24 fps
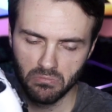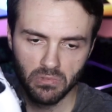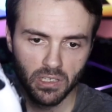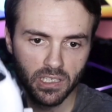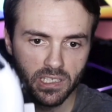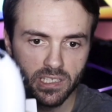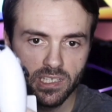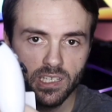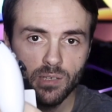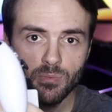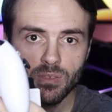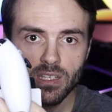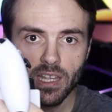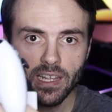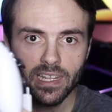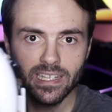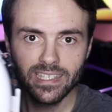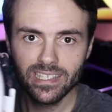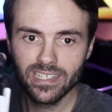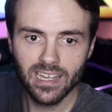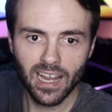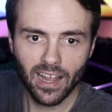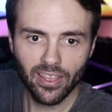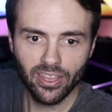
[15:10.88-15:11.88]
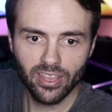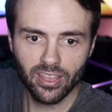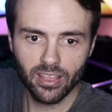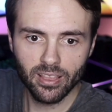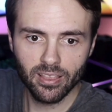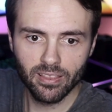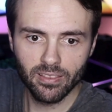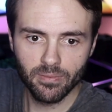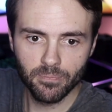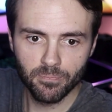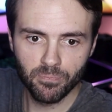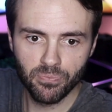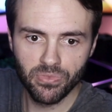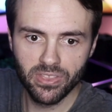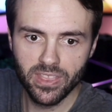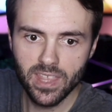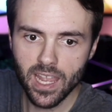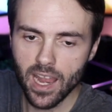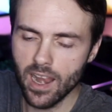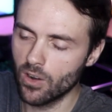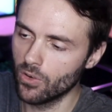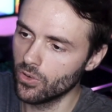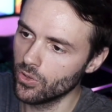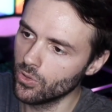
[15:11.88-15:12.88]
It seems like it's not
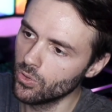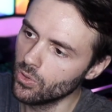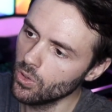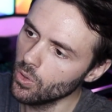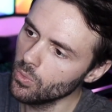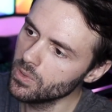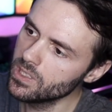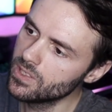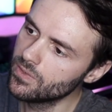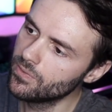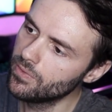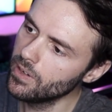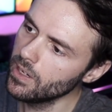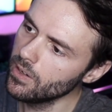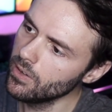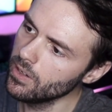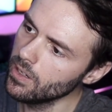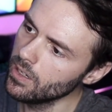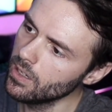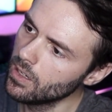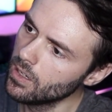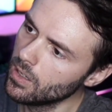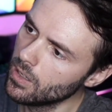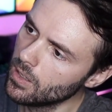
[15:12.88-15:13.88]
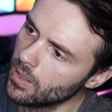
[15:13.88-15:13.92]
there, it's very...